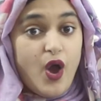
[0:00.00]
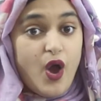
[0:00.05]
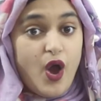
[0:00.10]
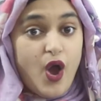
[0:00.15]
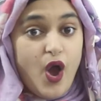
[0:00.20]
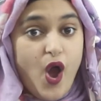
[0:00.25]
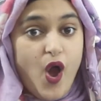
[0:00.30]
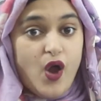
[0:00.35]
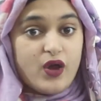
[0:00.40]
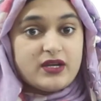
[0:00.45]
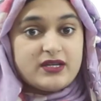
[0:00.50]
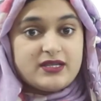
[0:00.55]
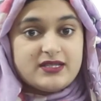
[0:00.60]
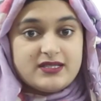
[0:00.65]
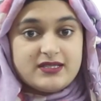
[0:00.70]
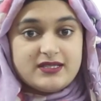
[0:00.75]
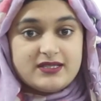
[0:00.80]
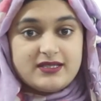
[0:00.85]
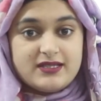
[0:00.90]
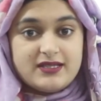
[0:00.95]

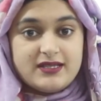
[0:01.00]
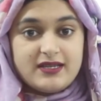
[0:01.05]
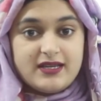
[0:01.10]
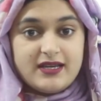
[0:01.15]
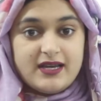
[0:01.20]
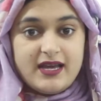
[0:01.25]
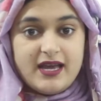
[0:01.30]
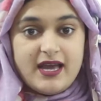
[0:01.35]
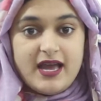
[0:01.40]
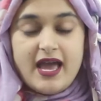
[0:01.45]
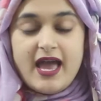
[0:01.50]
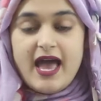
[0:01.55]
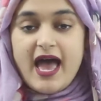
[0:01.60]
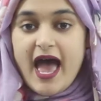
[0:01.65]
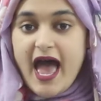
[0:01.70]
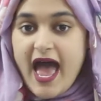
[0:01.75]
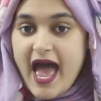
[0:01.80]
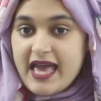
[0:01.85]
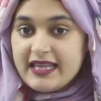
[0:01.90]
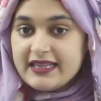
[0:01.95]
Ox.
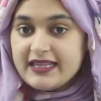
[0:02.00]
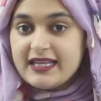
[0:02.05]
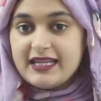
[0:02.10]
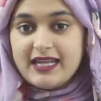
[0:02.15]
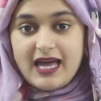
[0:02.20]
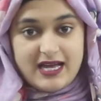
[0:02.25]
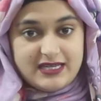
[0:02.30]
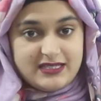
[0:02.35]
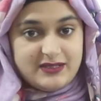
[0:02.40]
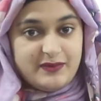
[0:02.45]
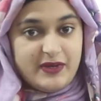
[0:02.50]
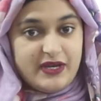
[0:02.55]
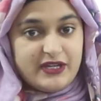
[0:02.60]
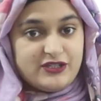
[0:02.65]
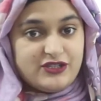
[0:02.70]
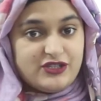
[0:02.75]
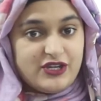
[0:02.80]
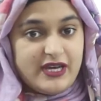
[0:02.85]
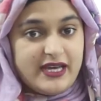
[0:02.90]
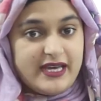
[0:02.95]
And the last
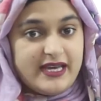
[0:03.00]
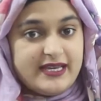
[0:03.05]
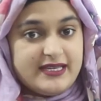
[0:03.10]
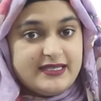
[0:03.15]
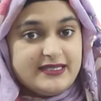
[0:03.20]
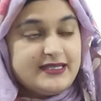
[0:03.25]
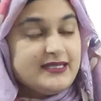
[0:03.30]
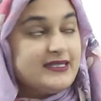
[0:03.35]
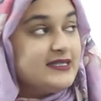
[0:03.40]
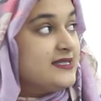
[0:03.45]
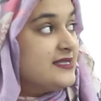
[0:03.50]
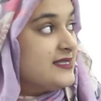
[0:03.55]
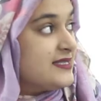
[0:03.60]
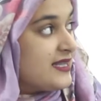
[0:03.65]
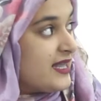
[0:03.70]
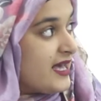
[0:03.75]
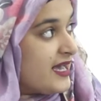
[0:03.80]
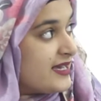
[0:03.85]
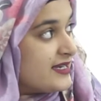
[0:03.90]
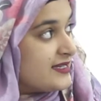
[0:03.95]
picture is
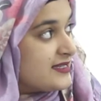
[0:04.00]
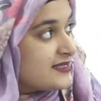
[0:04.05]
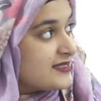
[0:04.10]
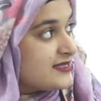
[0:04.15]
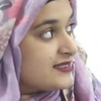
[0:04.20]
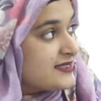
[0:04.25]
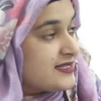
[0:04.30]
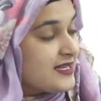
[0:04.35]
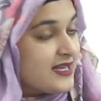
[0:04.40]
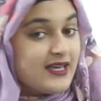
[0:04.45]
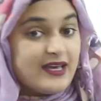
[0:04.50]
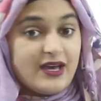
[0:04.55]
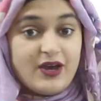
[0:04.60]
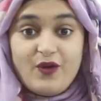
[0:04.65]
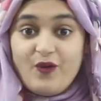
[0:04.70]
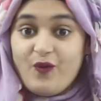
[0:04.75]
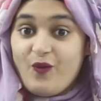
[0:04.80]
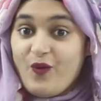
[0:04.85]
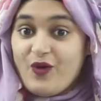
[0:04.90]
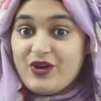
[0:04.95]
this.
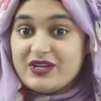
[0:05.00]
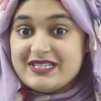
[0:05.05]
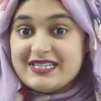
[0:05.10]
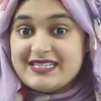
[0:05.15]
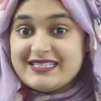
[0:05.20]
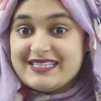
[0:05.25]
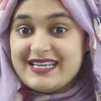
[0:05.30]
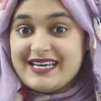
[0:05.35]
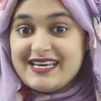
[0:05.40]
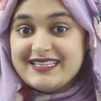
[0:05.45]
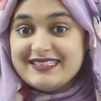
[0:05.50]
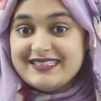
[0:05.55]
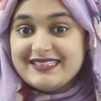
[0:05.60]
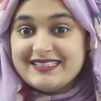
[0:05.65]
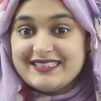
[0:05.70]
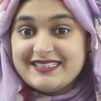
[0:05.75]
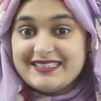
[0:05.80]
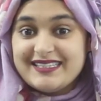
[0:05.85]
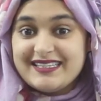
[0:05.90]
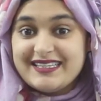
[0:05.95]
What is
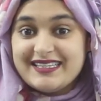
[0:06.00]
this?